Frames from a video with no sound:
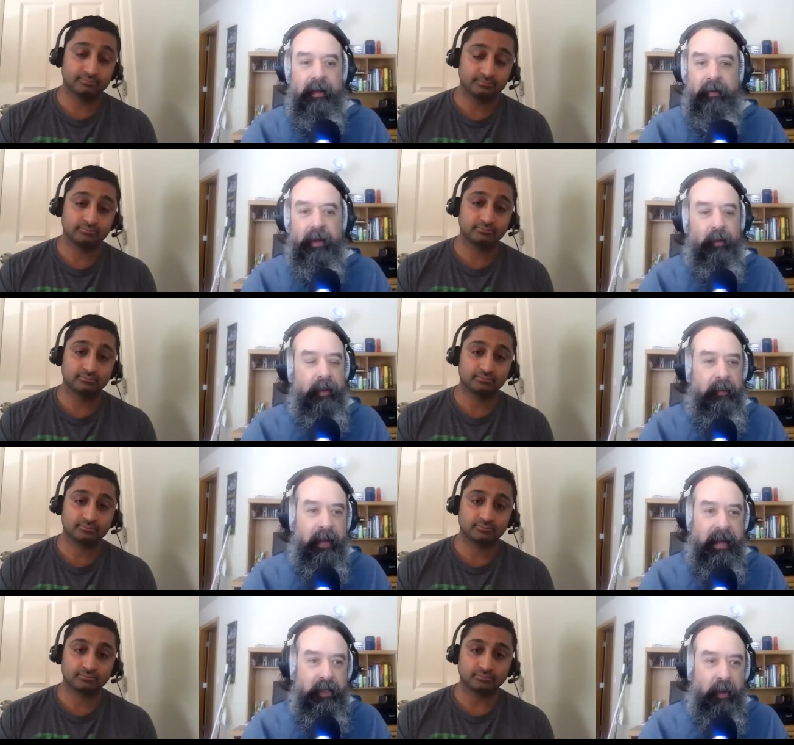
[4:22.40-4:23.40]
Speaker 1: either with an
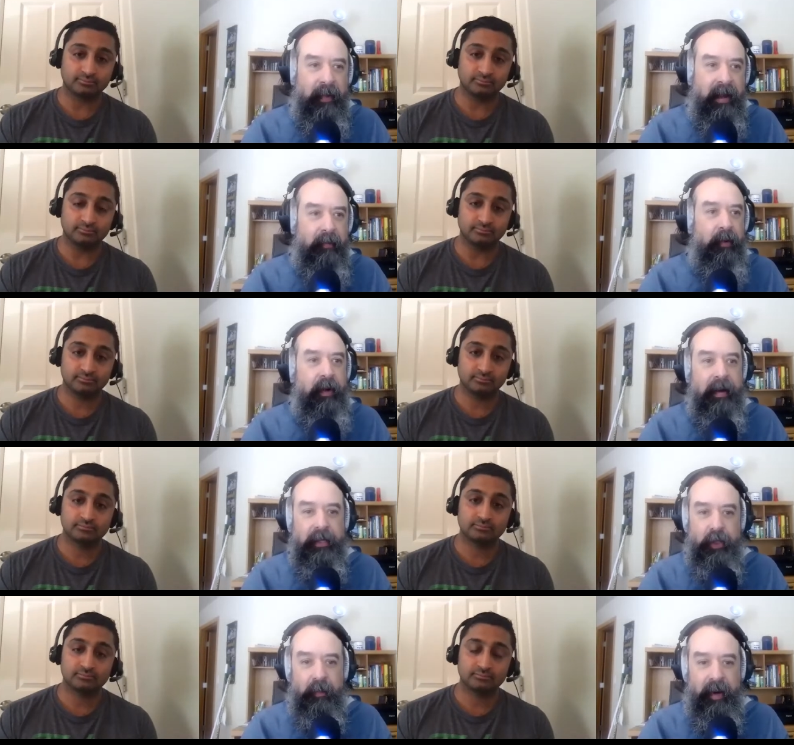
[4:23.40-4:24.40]
HR background or
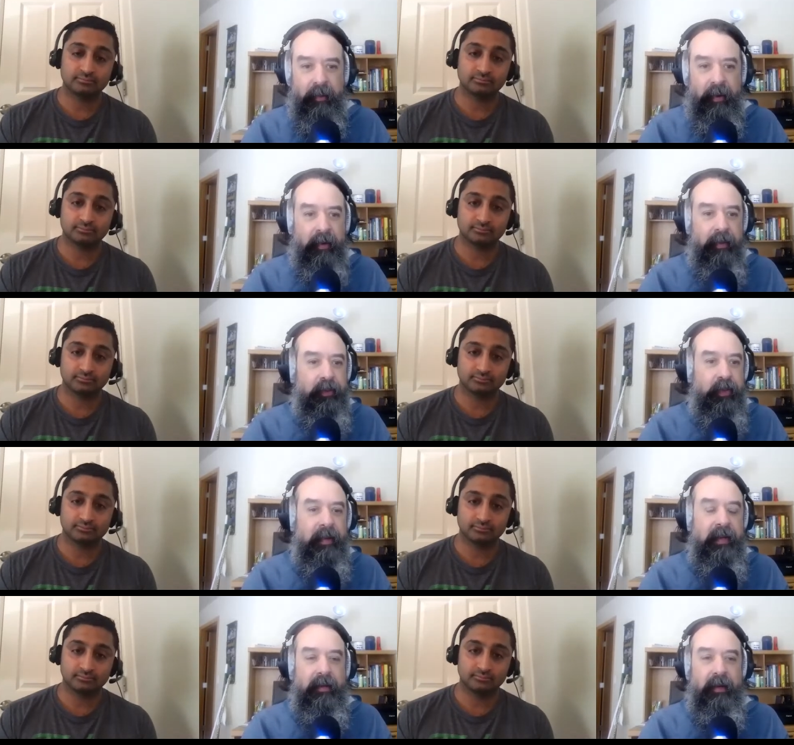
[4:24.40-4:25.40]
non-HR background. There's so
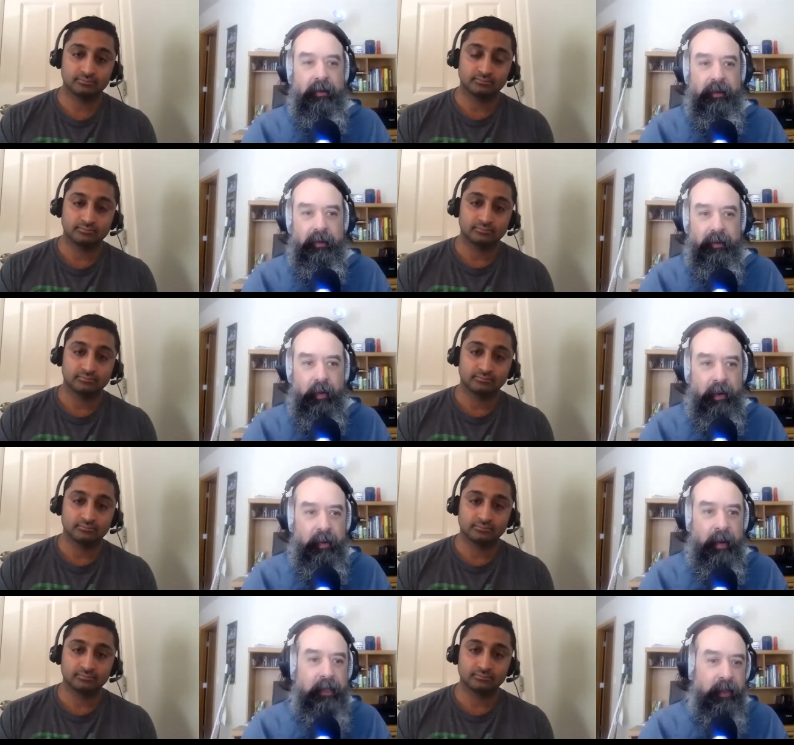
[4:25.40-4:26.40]
many, quote
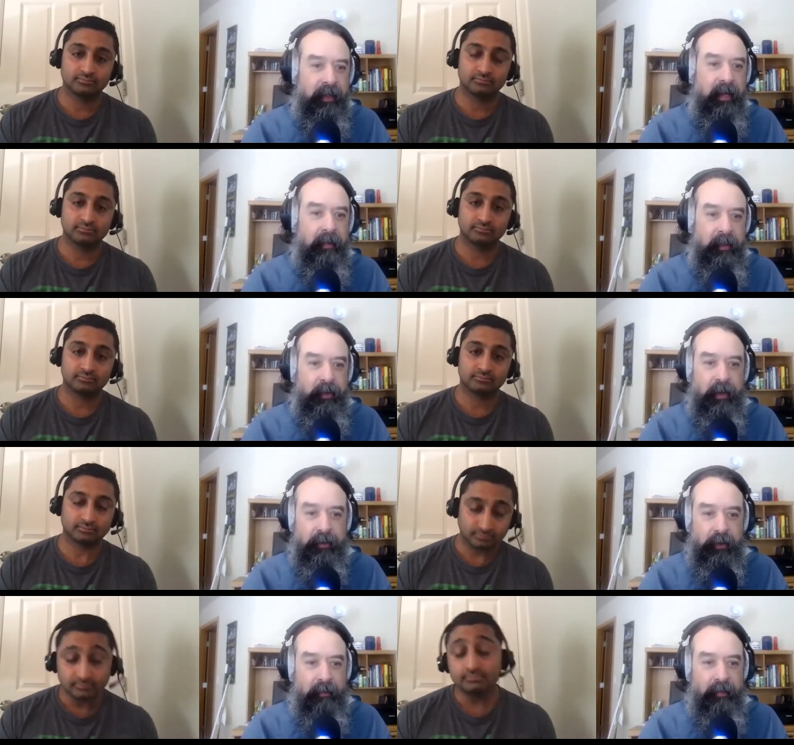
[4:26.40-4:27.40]
unquote, HR tech companies trying
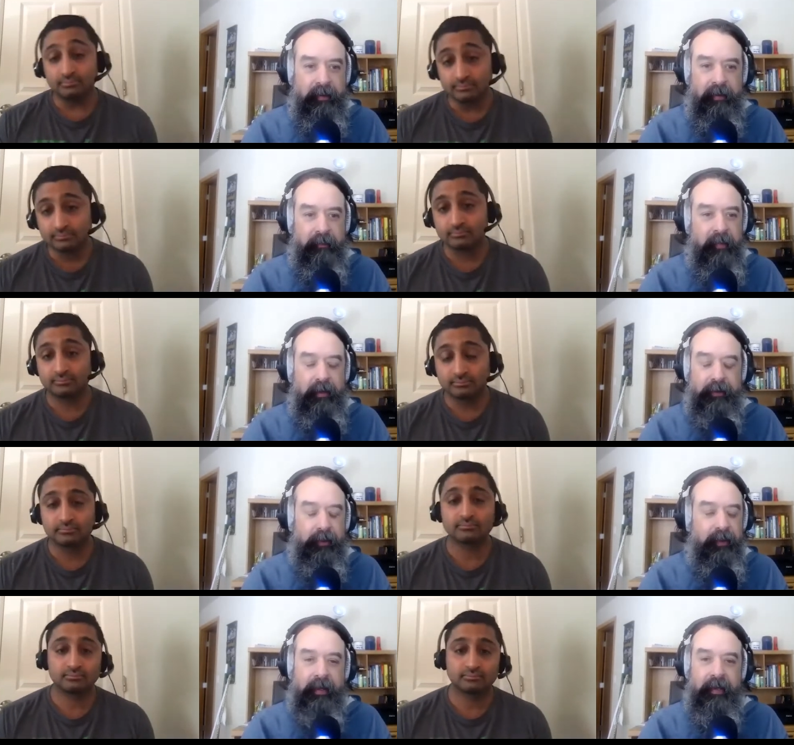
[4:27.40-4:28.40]
to solve it. I mean,
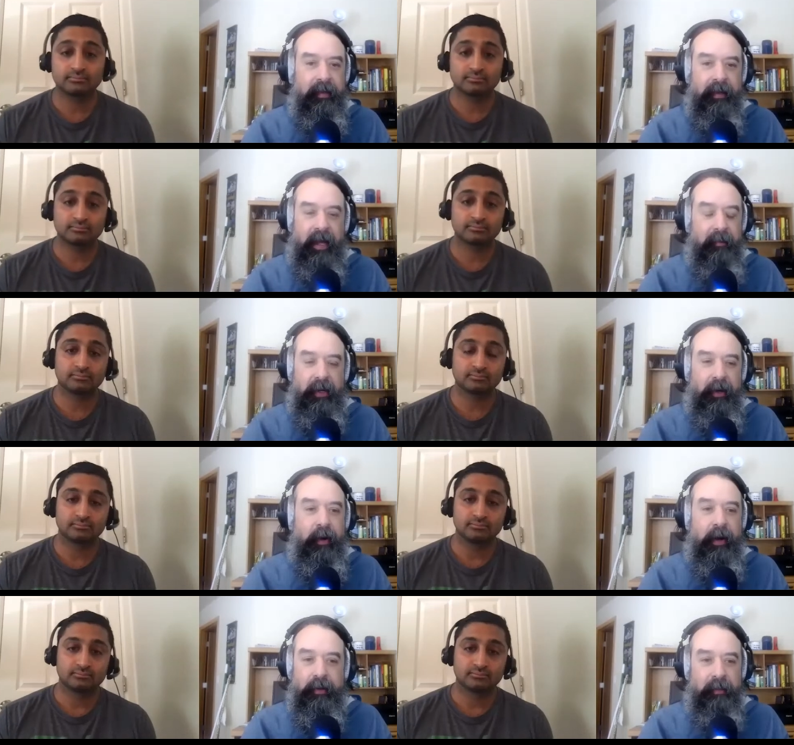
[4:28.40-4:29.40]

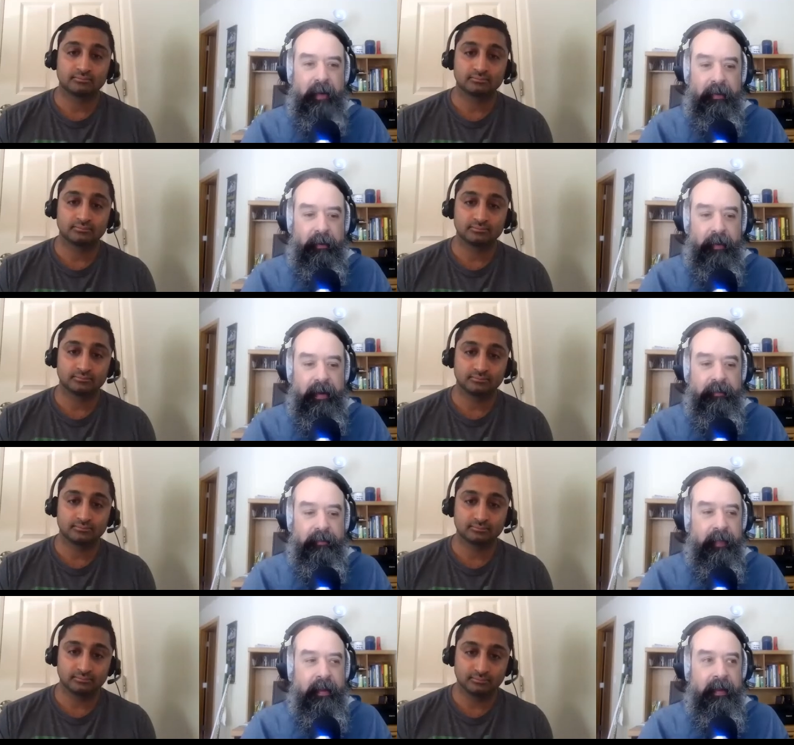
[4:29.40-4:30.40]
literally hundreds of them out there, right?
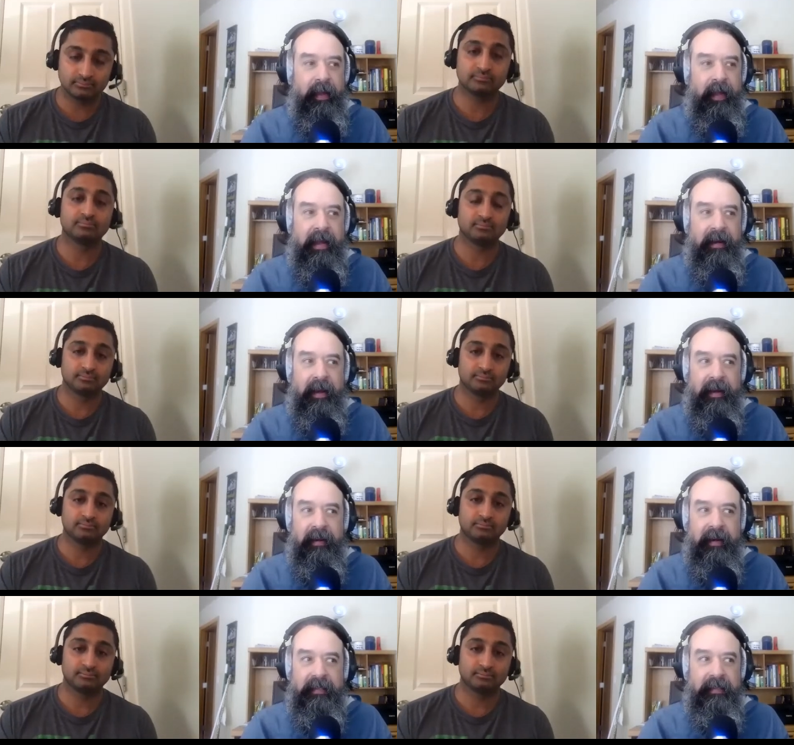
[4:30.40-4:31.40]

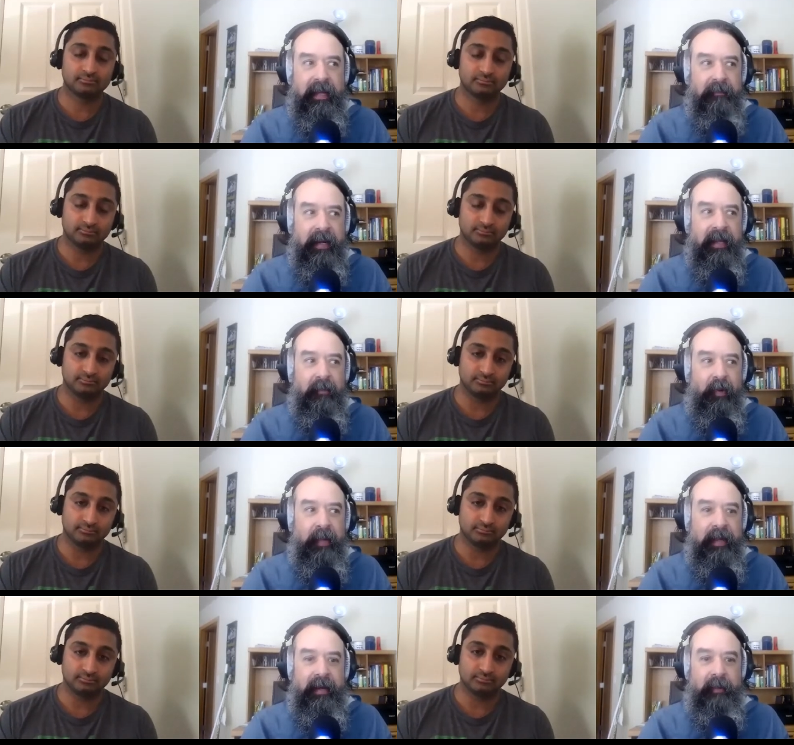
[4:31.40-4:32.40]
And this is like many of them are
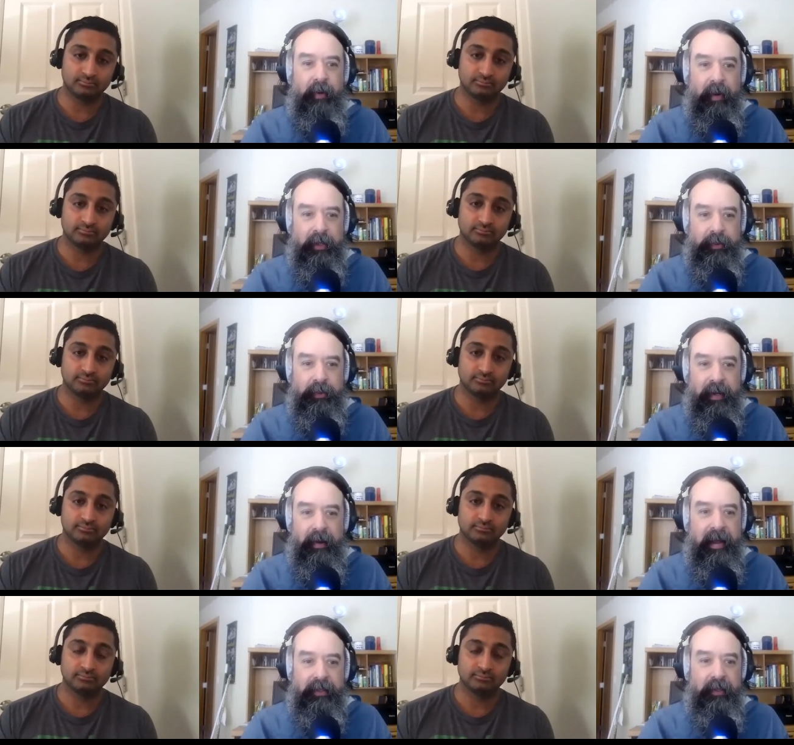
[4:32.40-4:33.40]
making any progress, right?
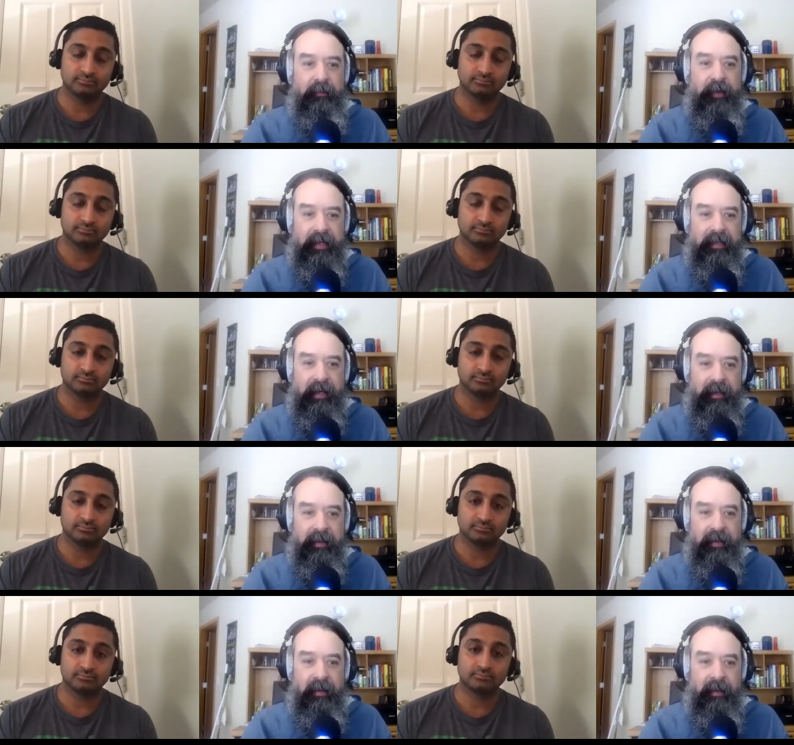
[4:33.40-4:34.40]
Are actually fixing
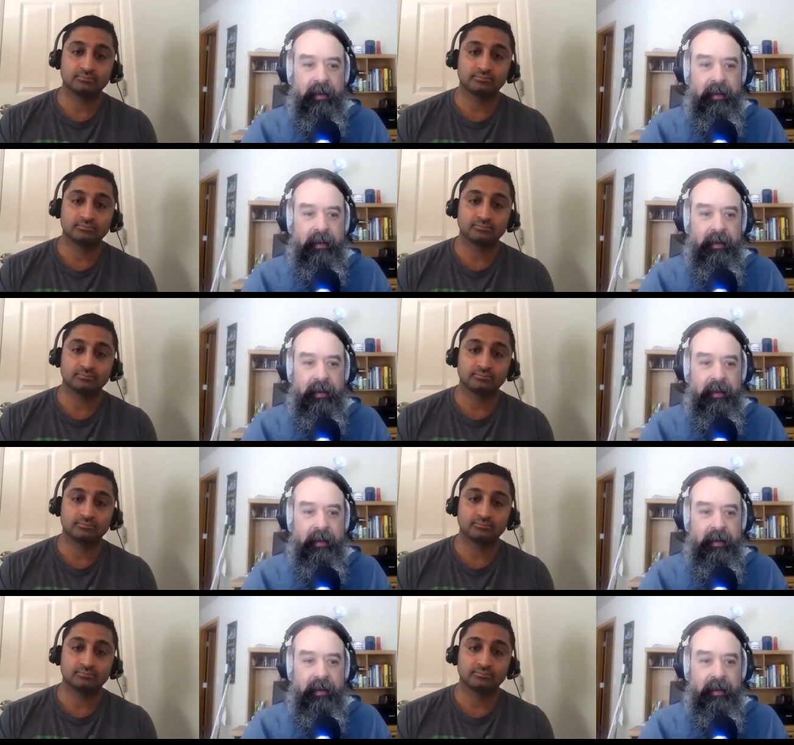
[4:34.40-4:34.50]
anything.